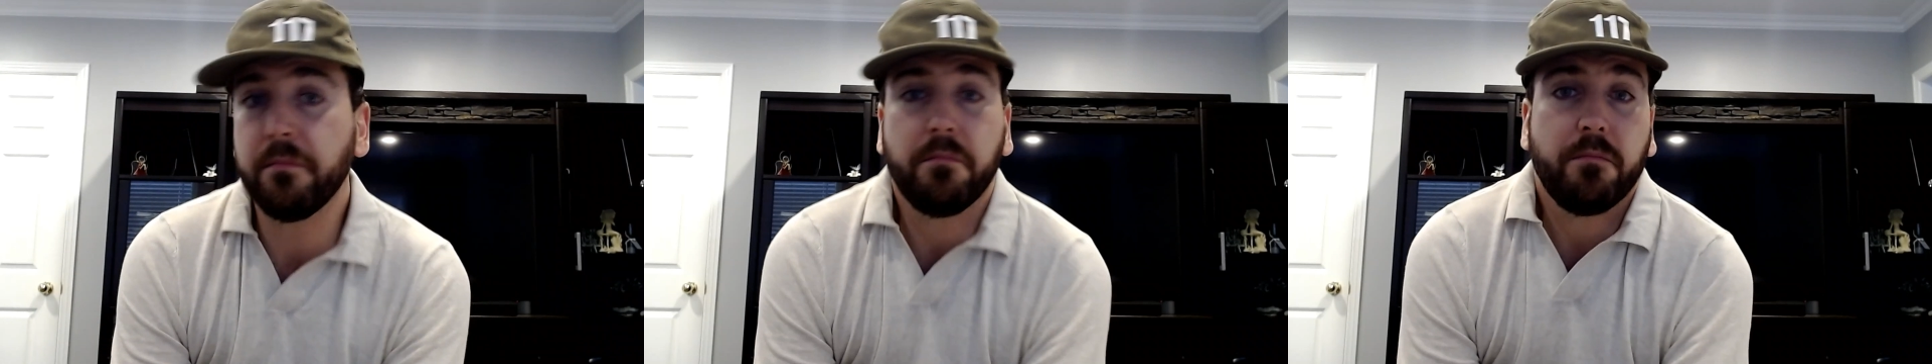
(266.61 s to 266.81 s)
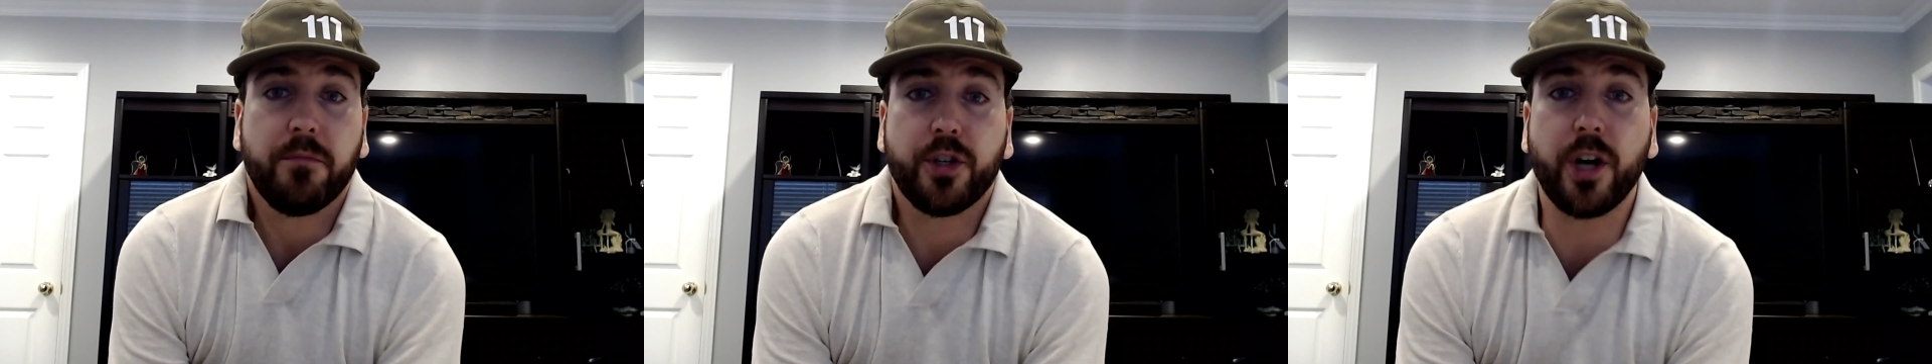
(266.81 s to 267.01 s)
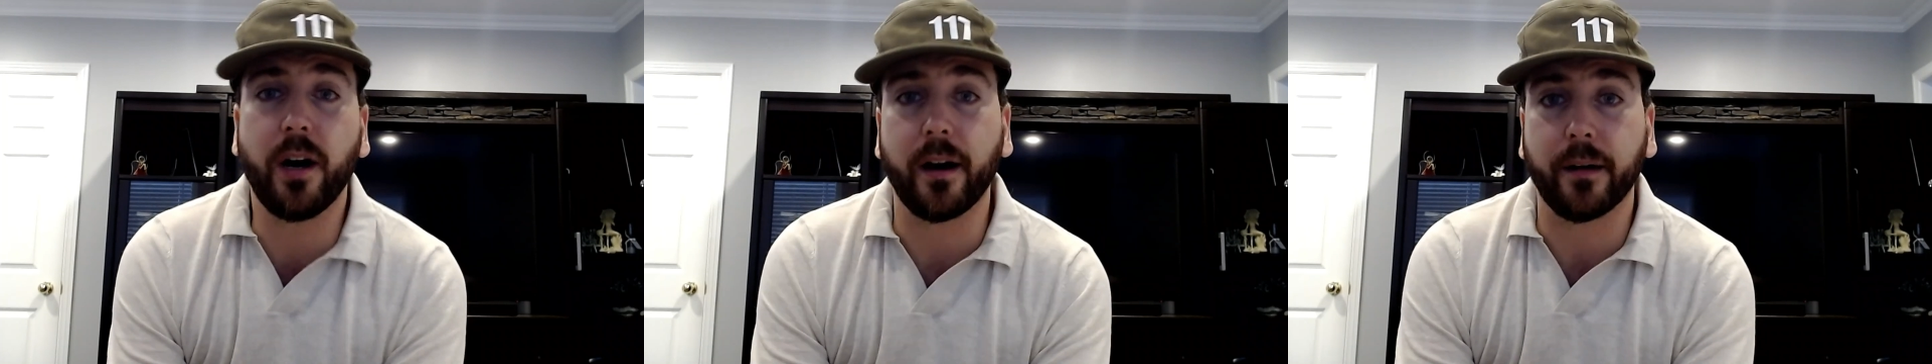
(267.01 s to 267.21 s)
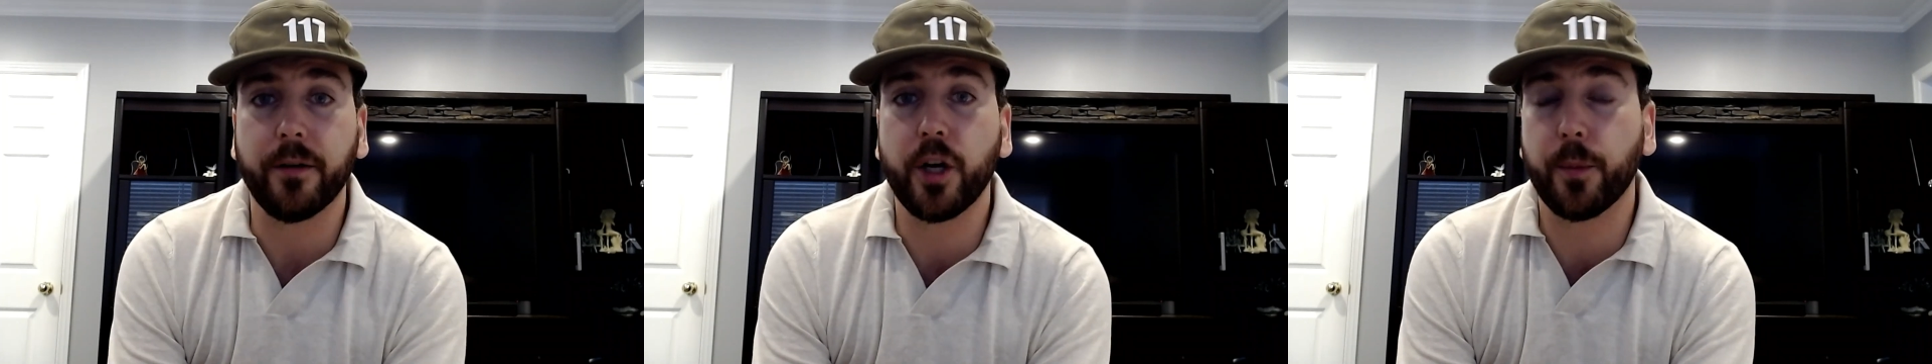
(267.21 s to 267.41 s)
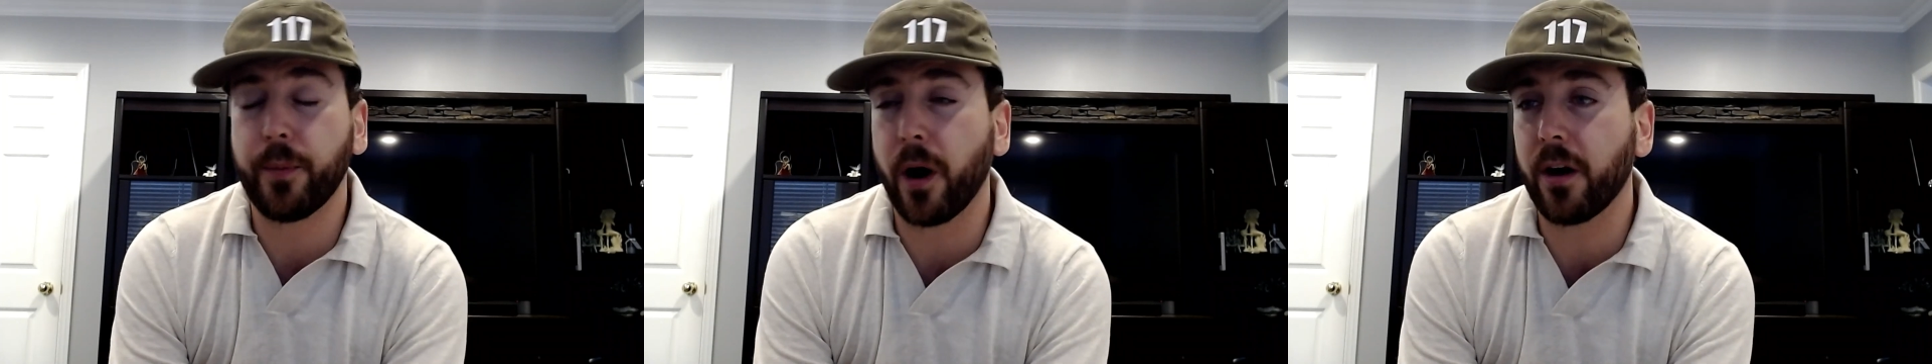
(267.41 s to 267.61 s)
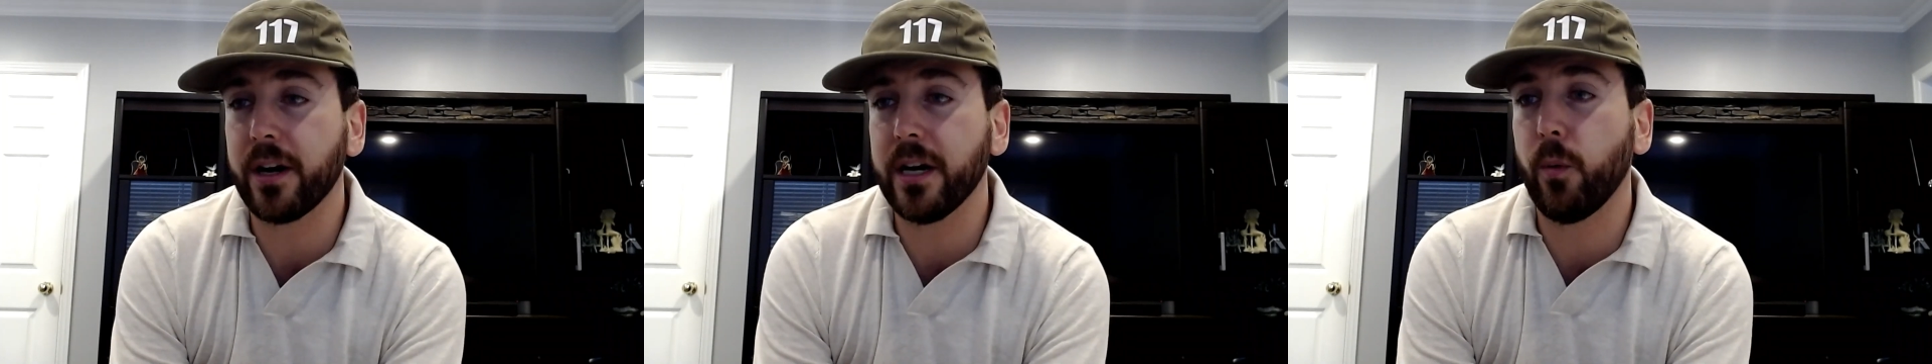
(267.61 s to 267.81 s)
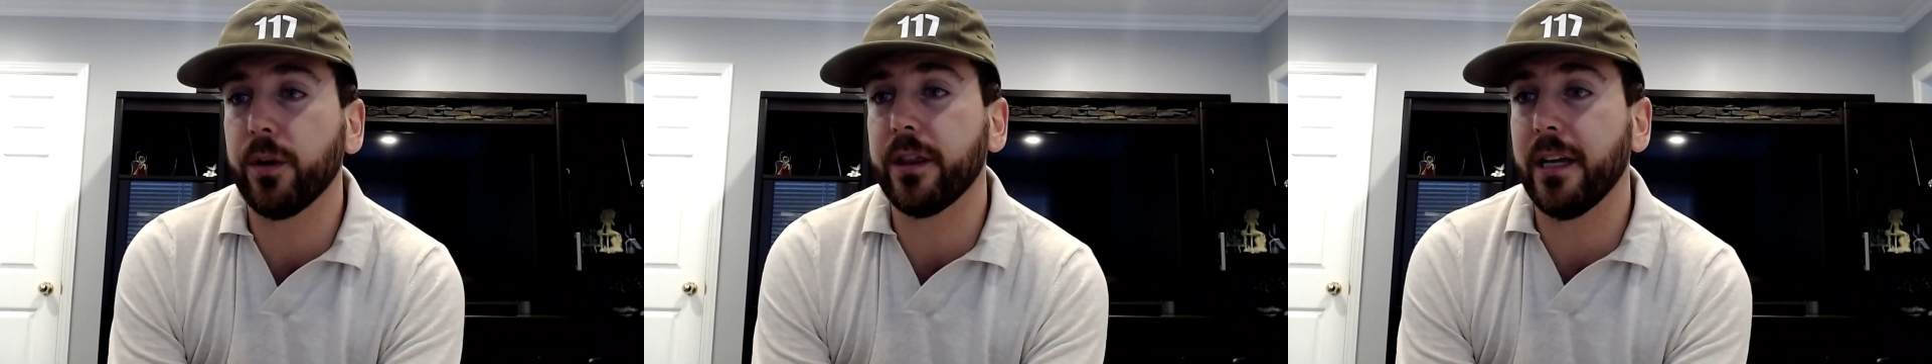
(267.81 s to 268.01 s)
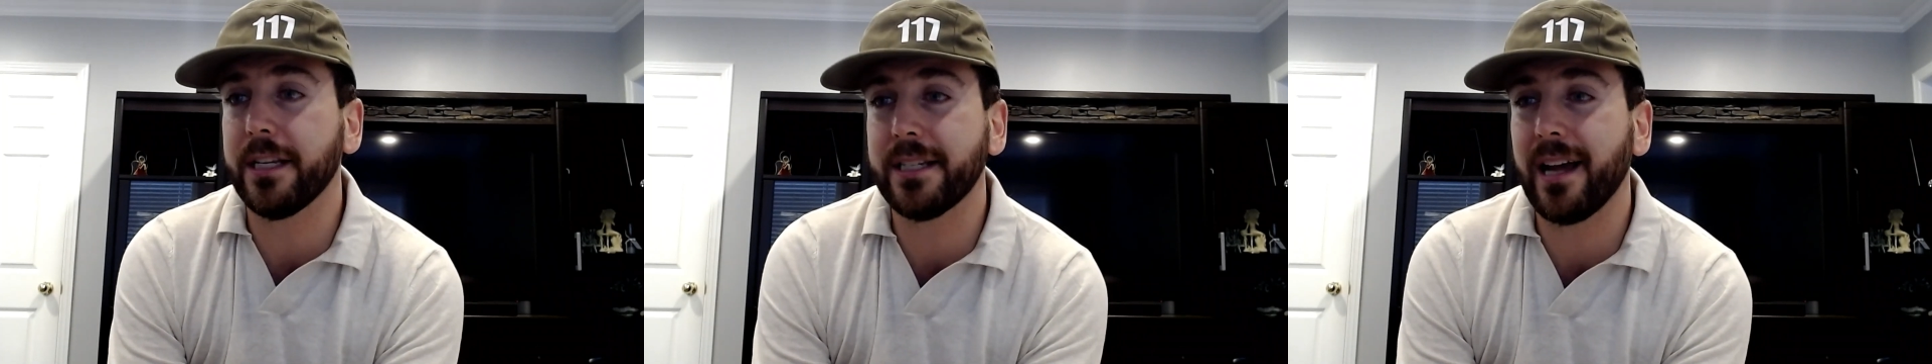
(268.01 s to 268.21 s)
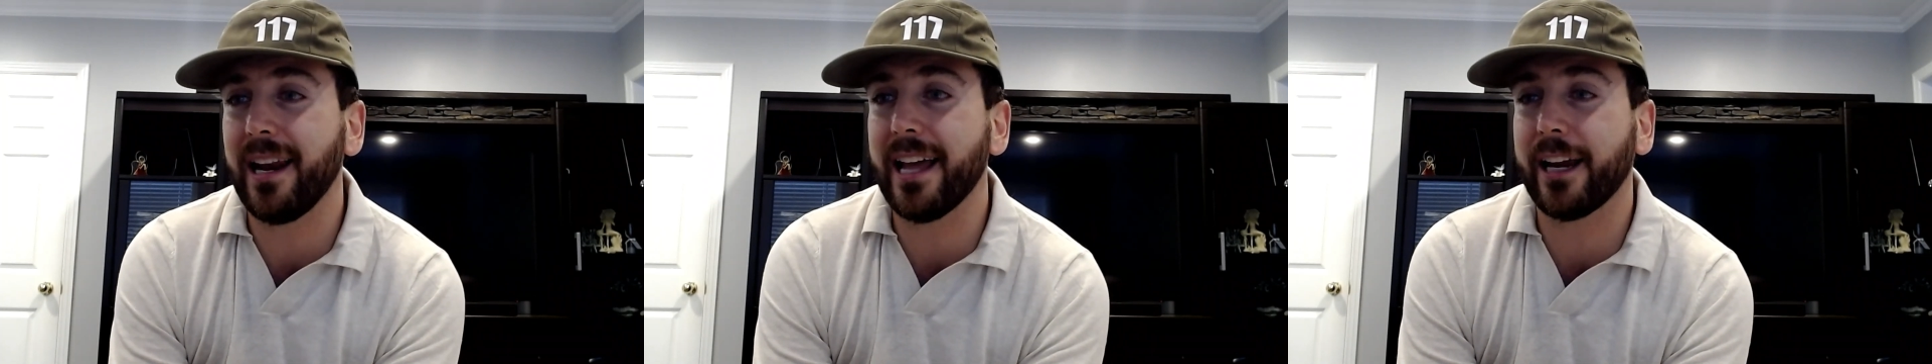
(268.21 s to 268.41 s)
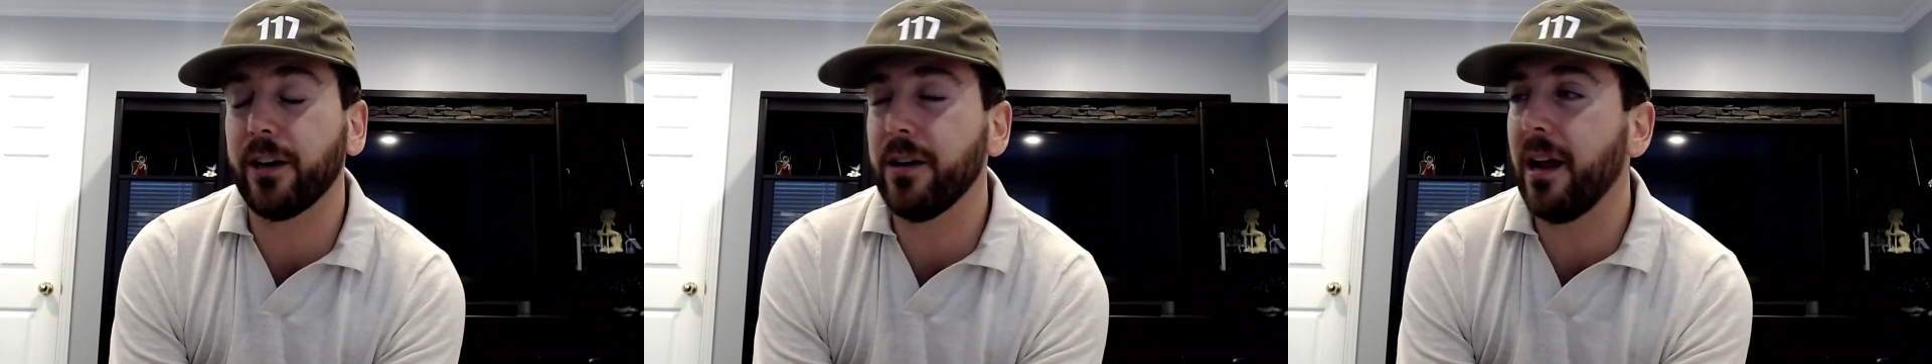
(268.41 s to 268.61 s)
Sure, you're partnering with. It's not like
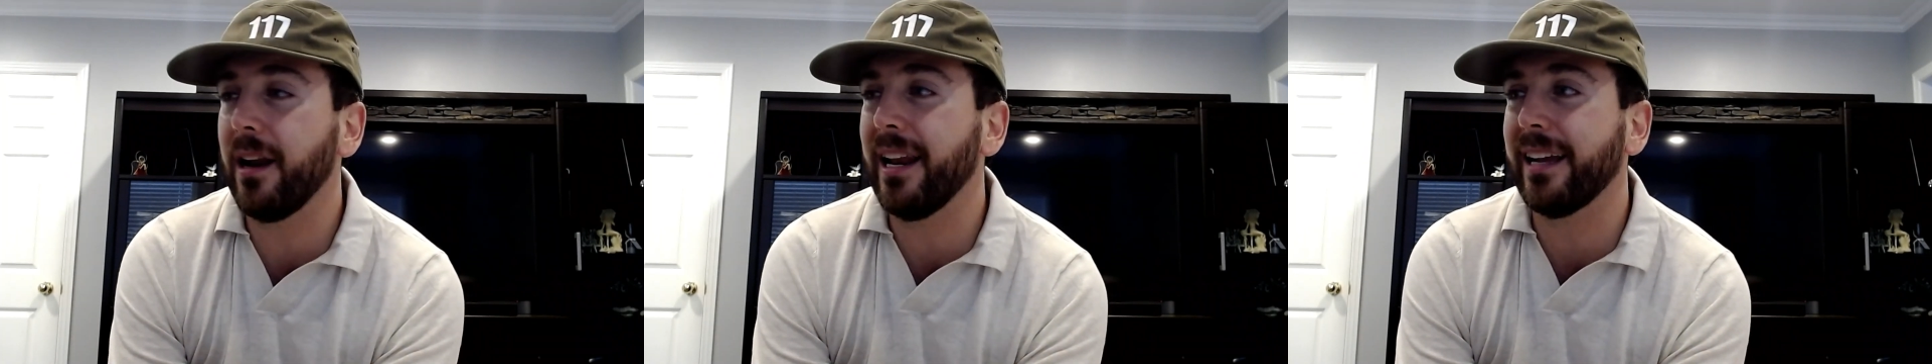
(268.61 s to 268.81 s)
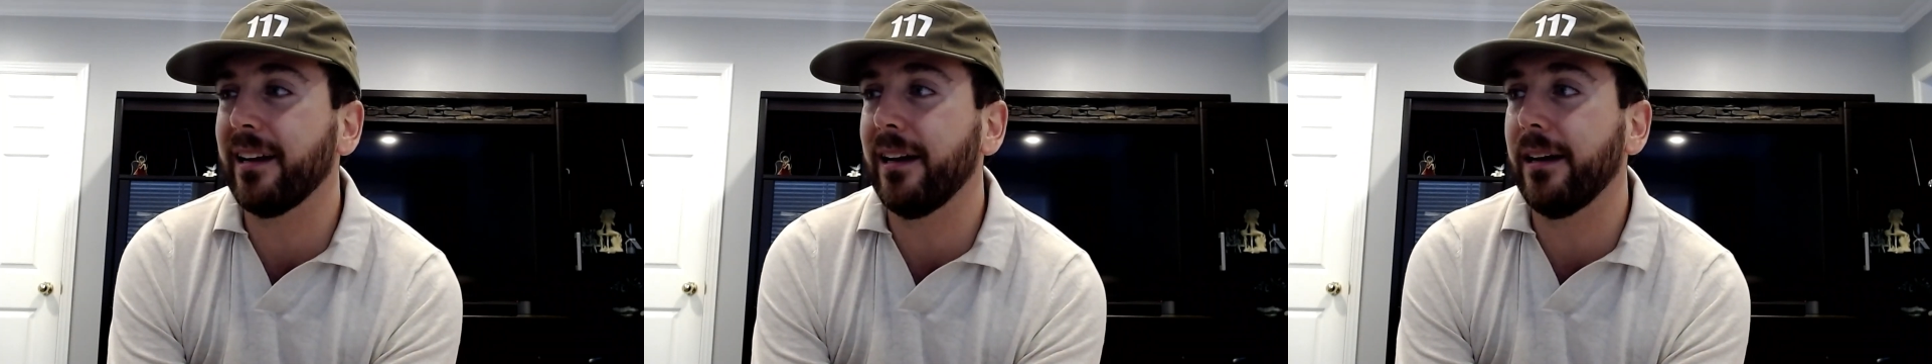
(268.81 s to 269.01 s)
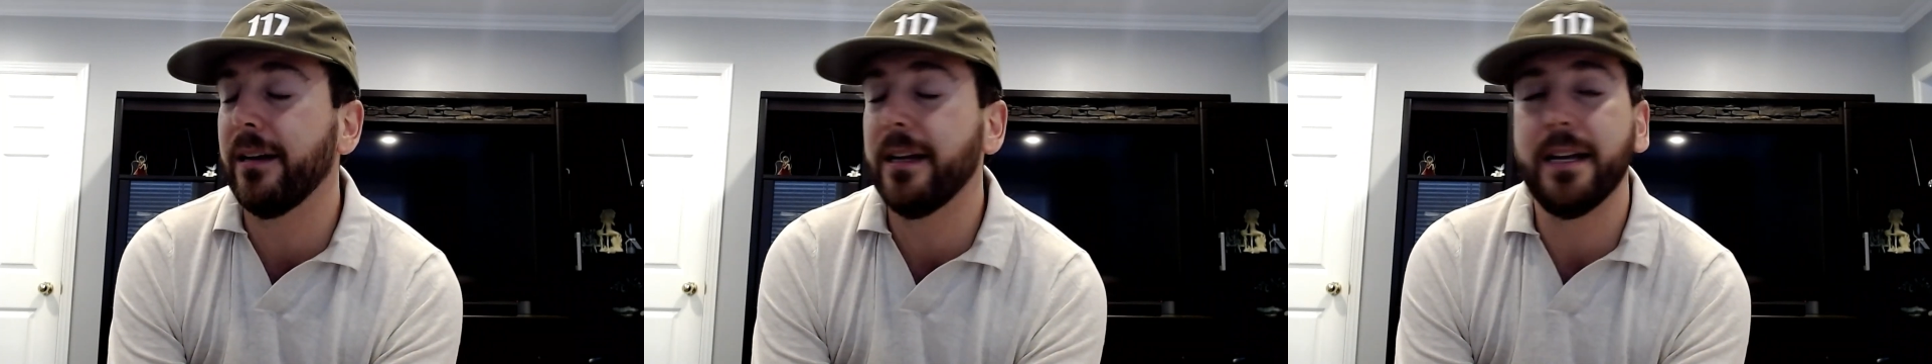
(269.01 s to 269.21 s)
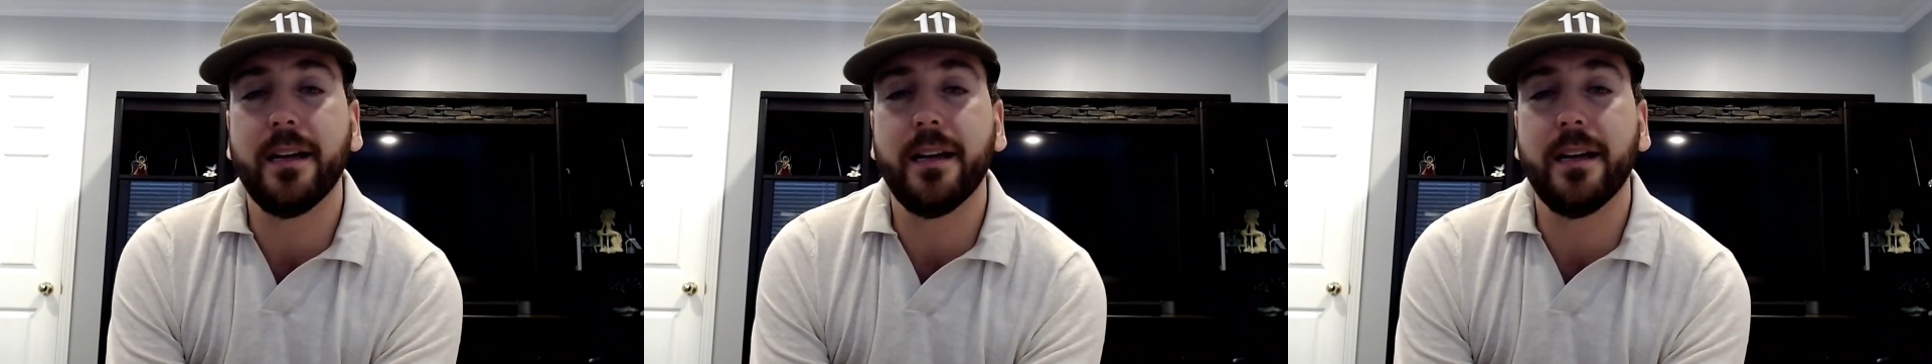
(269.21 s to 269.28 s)
you're not like a uh,